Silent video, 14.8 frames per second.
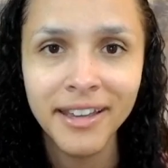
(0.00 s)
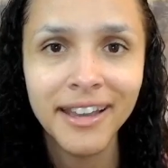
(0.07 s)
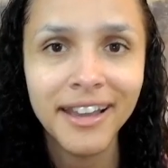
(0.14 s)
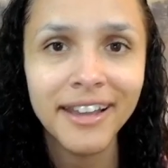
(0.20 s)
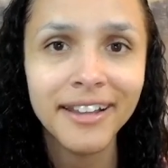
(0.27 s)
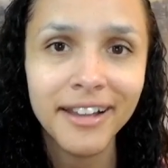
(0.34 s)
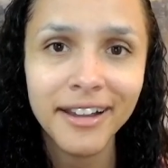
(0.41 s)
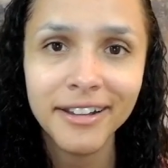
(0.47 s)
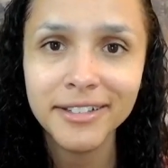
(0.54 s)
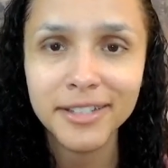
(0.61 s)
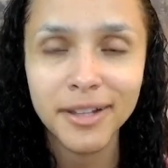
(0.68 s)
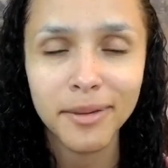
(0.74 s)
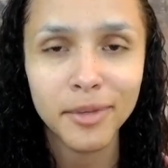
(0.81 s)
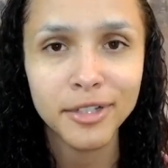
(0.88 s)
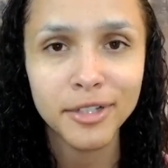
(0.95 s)
Hey guys,
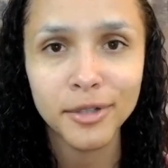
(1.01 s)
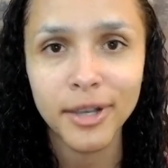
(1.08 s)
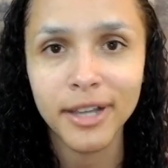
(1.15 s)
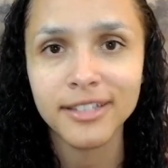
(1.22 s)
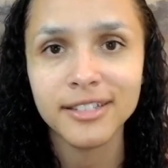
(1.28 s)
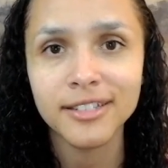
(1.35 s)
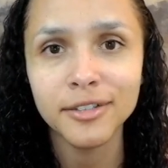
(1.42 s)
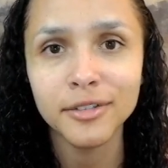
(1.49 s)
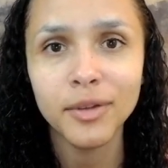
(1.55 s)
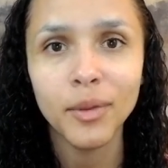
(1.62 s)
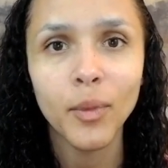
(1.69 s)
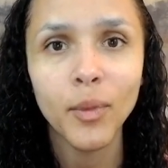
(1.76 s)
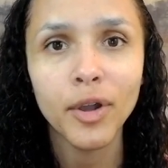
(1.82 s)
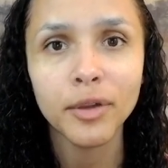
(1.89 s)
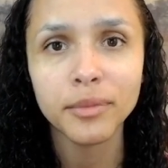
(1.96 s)
I'm Rachel Castille
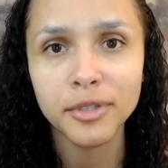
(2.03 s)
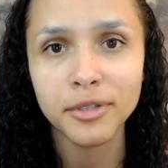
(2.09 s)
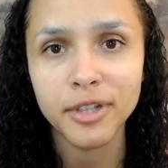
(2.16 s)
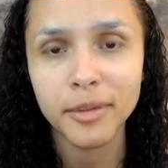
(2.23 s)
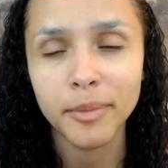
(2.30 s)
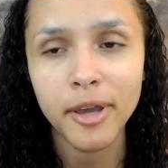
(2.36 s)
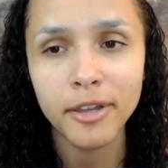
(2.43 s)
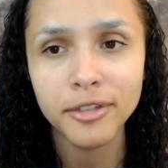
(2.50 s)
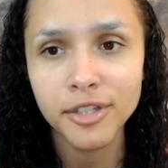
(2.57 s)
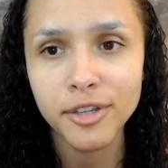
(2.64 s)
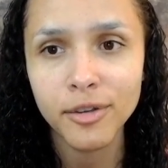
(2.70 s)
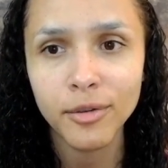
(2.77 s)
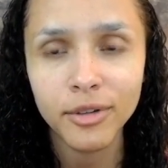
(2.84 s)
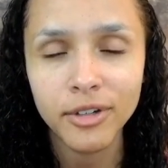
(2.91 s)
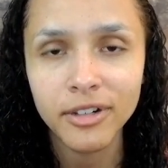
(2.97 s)
and welcome to Typology
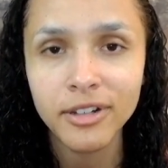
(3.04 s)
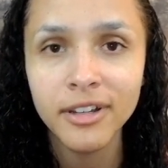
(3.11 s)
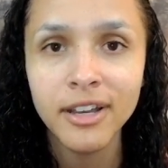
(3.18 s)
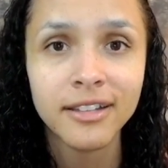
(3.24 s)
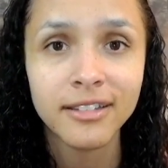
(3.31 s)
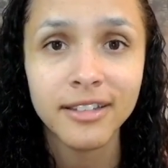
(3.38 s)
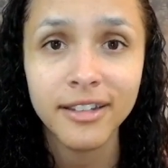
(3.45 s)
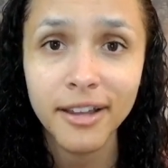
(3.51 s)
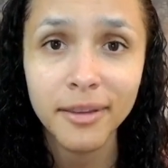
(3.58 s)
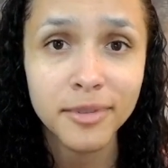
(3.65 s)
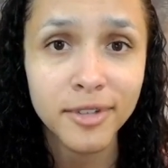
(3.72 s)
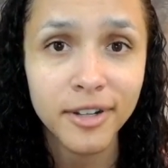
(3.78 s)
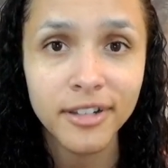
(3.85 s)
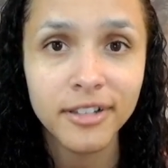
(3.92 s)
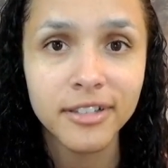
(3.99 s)
Corner. Today I'm
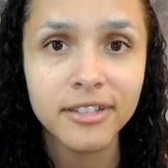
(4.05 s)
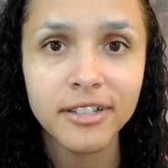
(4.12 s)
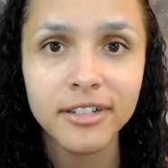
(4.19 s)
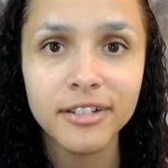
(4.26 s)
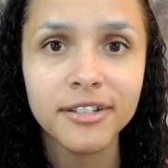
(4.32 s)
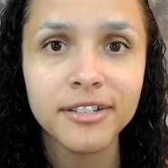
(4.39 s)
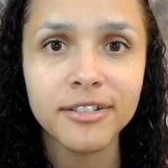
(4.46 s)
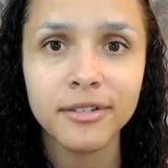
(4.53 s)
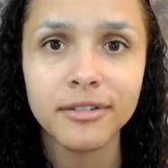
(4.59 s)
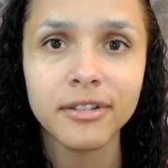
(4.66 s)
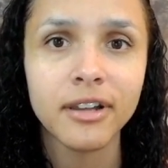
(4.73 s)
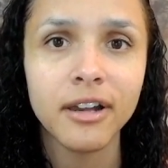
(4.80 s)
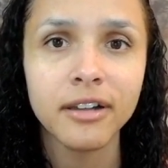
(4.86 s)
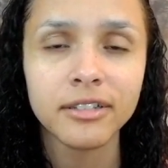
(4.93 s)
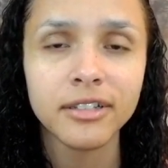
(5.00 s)
starting a series on the
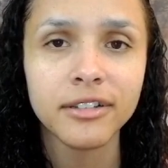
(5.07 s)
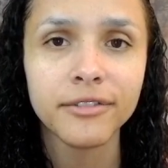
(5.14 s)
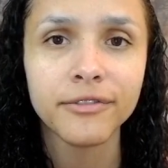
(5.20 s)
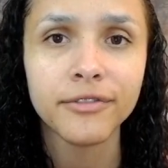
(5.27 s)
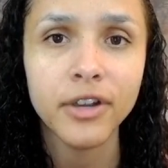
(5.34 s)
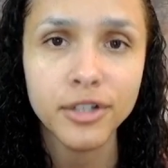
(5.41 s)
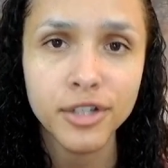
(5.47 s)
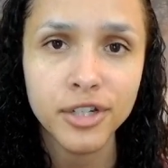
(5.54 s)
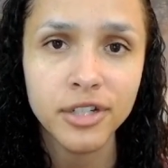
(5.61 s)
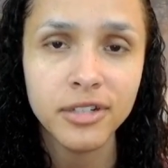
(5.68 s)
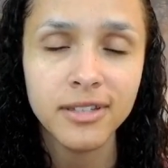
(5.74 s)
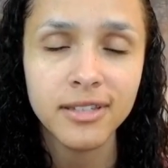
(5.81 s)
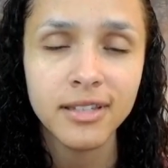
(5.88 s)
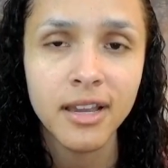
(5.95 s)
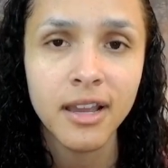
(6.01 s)
cognitive
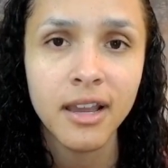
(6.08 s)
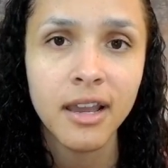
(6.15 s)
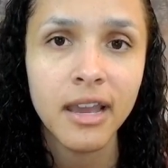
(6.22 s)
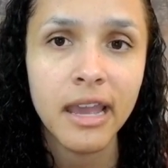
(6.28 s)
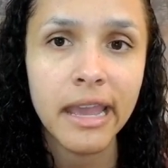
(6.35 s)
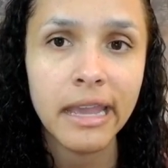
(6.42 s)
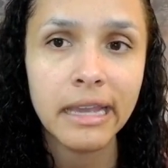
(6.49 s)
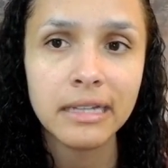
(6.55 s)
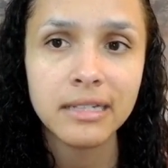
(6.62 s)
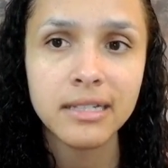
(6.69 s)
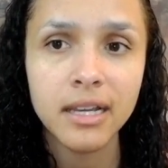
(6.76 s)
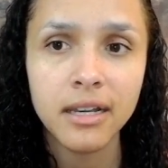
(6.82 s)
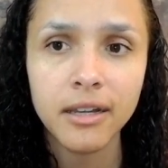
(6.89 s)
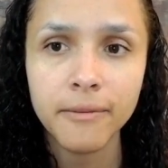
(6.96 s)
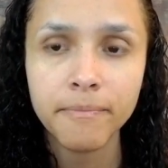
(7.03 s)
functions, and
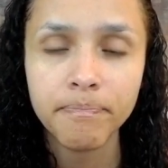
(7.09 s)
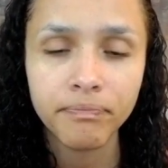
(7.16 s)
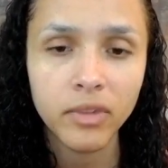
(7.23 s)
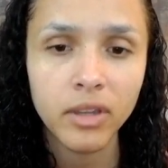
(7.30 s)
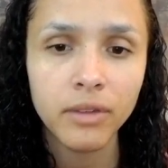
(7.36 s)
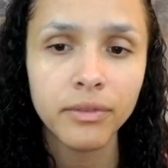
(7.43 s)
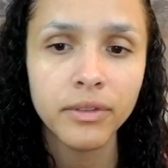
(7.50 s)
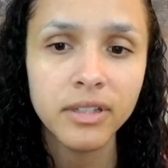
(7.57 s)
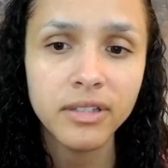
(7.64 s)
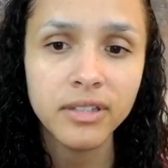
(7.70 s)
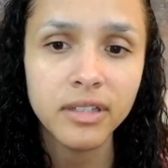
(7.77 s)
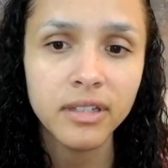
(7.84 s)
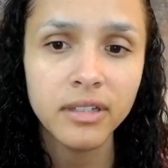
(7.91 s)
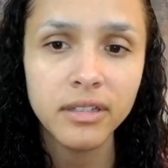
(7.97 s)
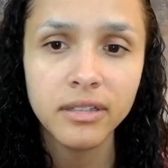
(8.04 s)
um, this
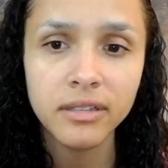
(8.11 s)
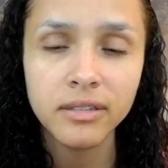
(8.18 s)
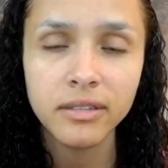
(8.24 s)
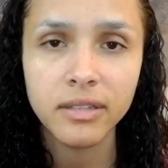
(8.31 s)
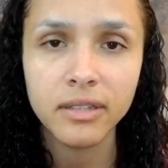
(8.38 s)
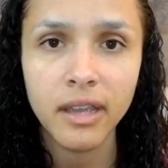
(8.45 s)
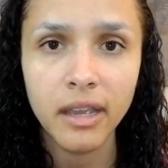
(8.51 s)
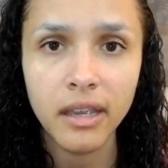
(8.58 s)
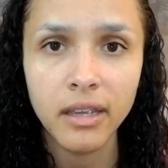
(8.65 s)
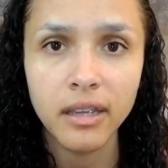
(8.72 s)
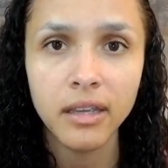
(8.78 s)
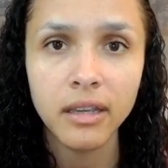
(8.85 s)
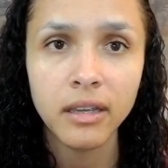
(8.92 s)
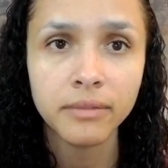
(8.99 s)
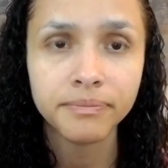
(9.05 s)
is
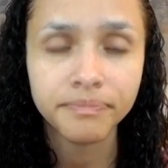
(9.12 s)
a